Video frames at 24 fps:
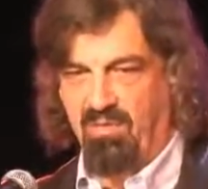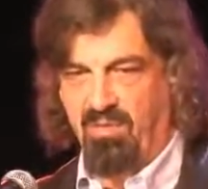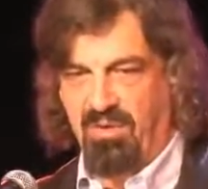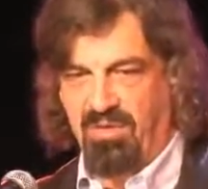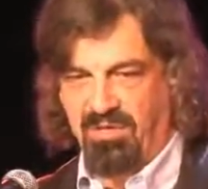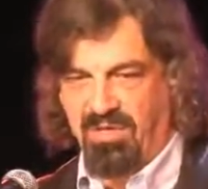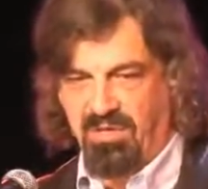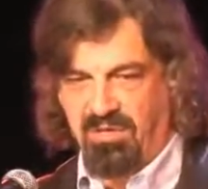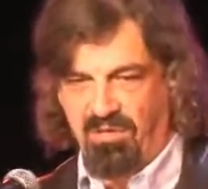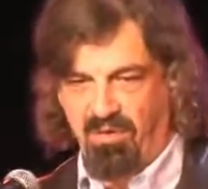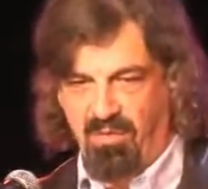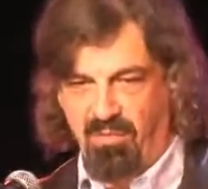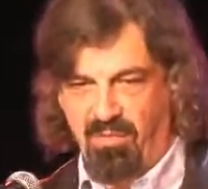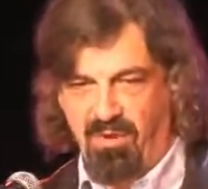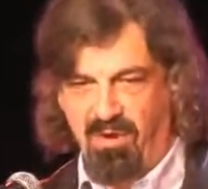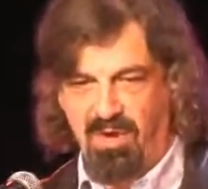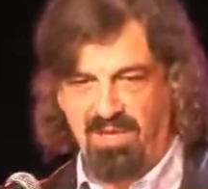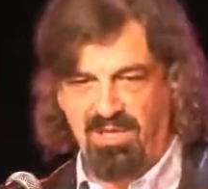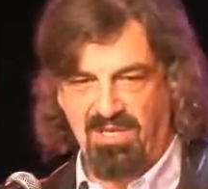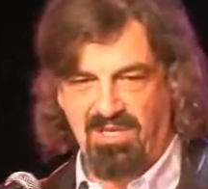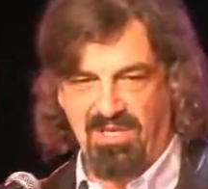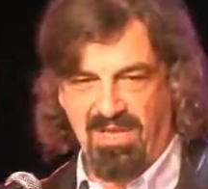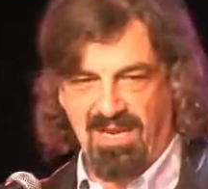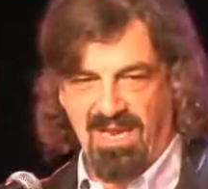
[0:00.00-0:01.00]
which is your
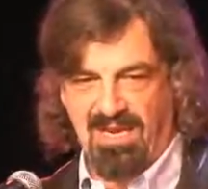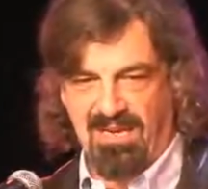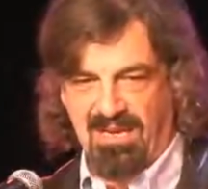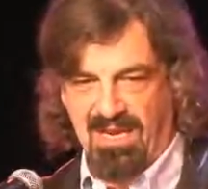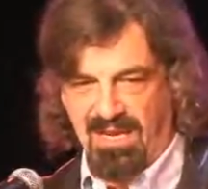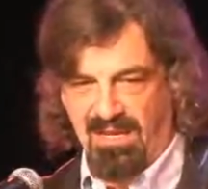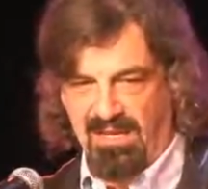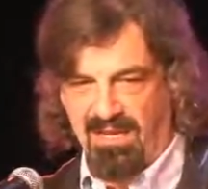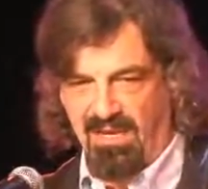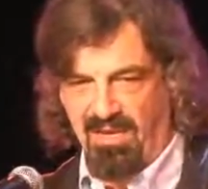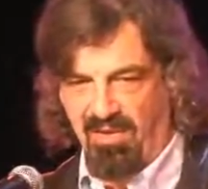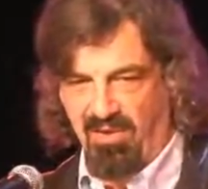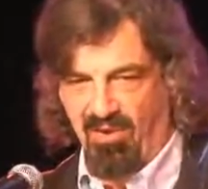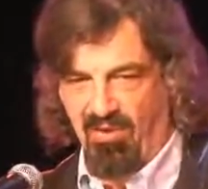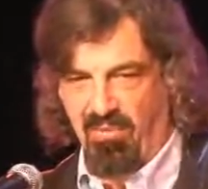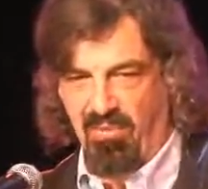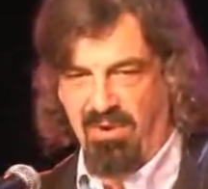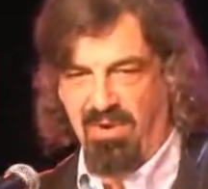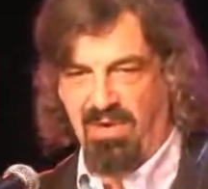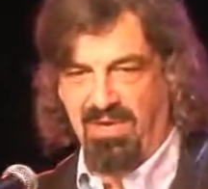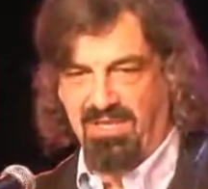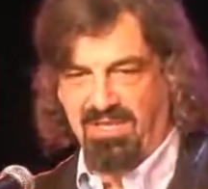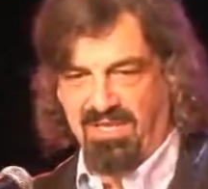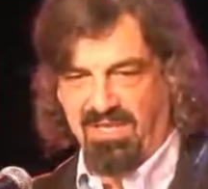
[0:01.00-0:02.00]
personal identity and your
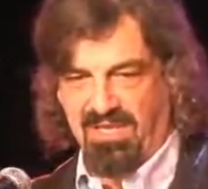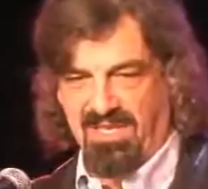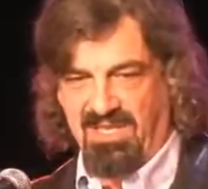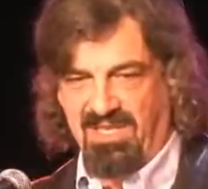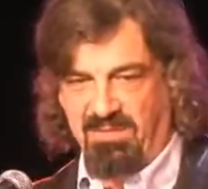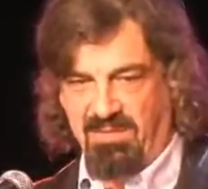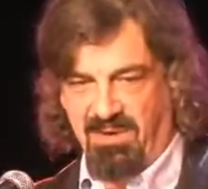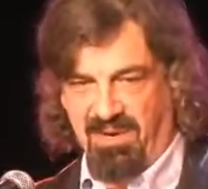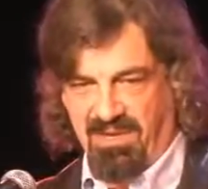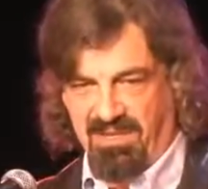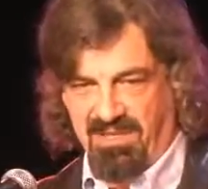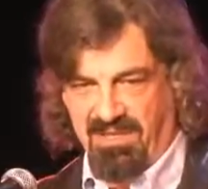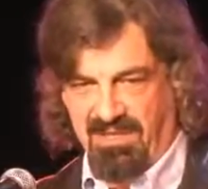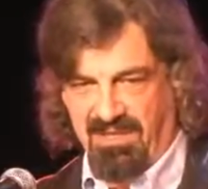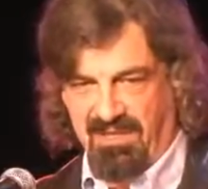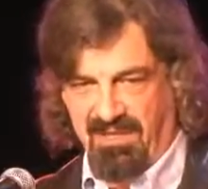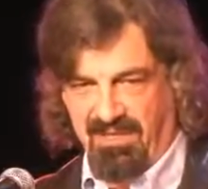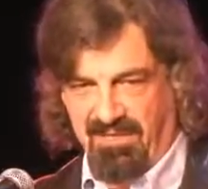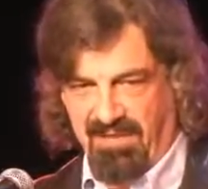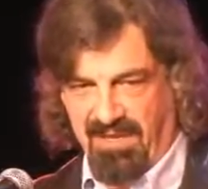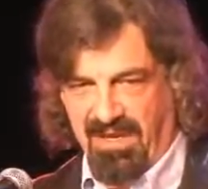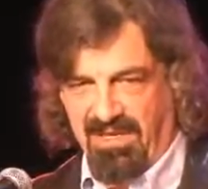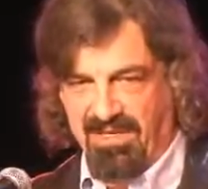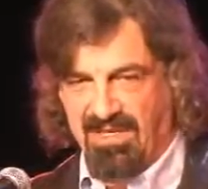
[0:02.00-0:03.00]
personal experience of the
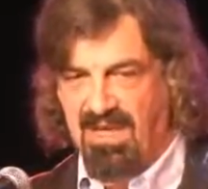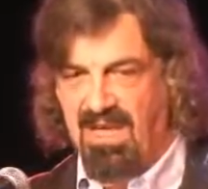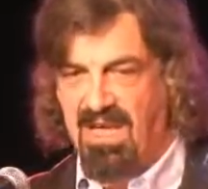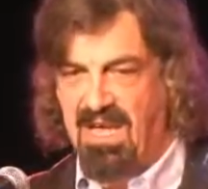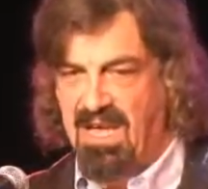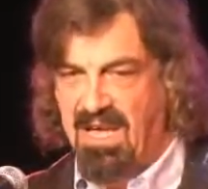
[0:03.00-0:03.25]
universe.